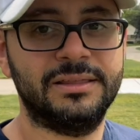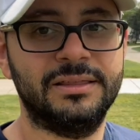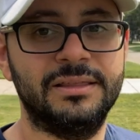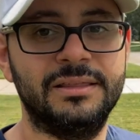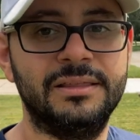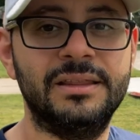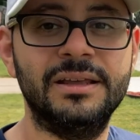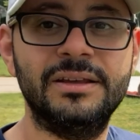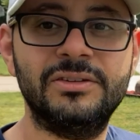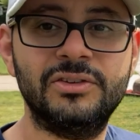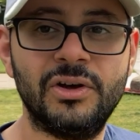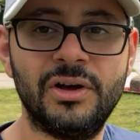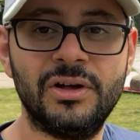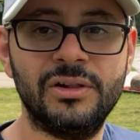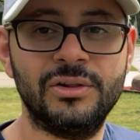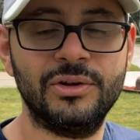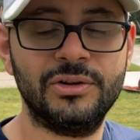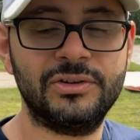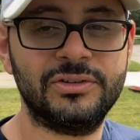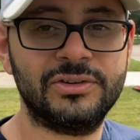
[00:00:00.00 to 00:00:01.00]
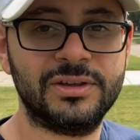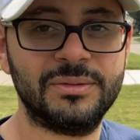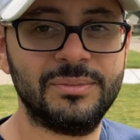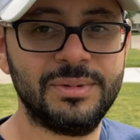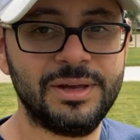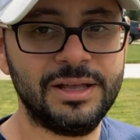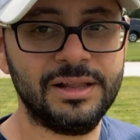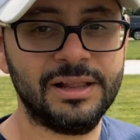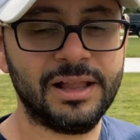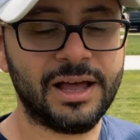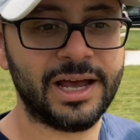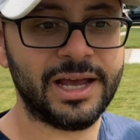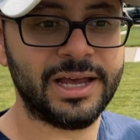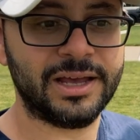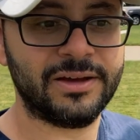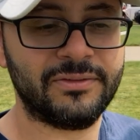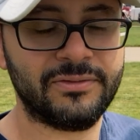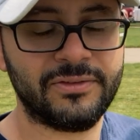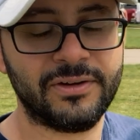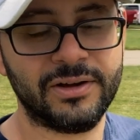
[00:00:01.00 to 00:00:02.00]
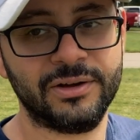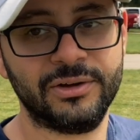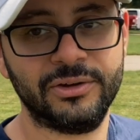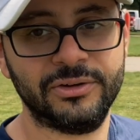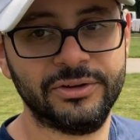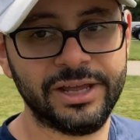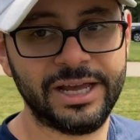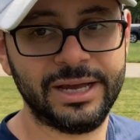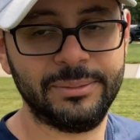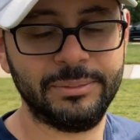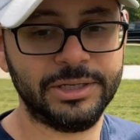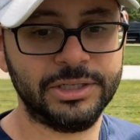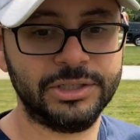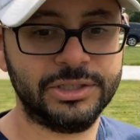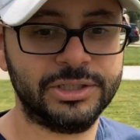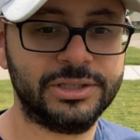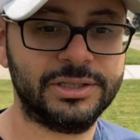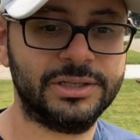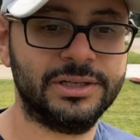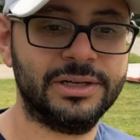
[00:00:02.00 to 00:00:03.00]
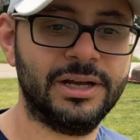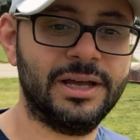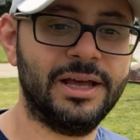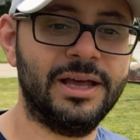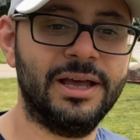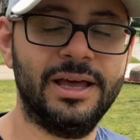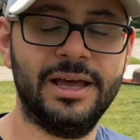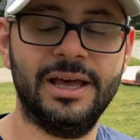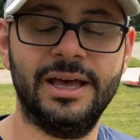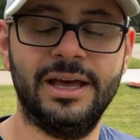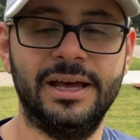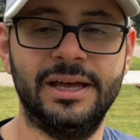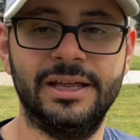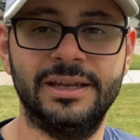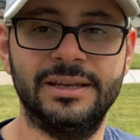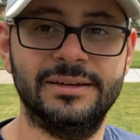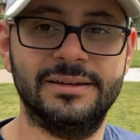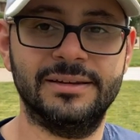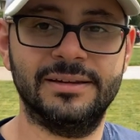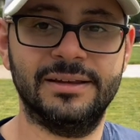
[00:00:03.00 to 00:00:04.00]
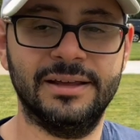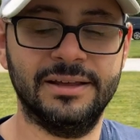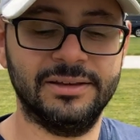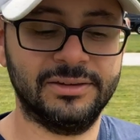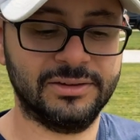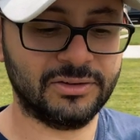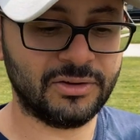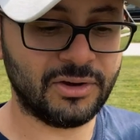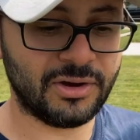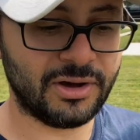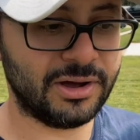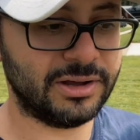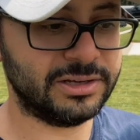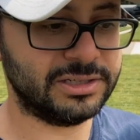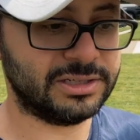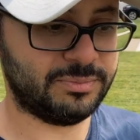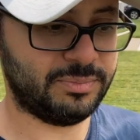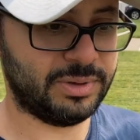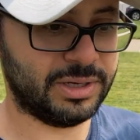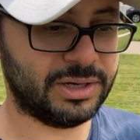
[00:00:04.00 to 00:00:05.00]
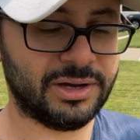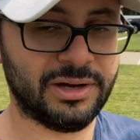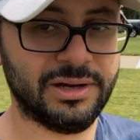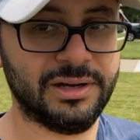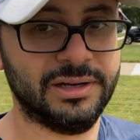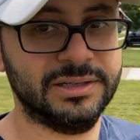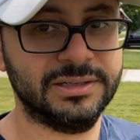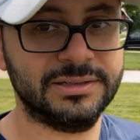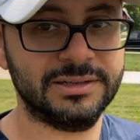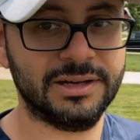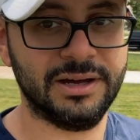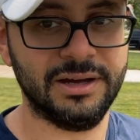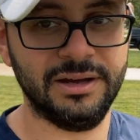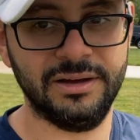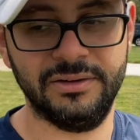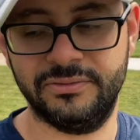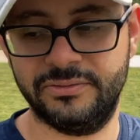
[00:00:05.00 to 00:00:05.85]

this all looks to me like fungal damage, and it's caused because of,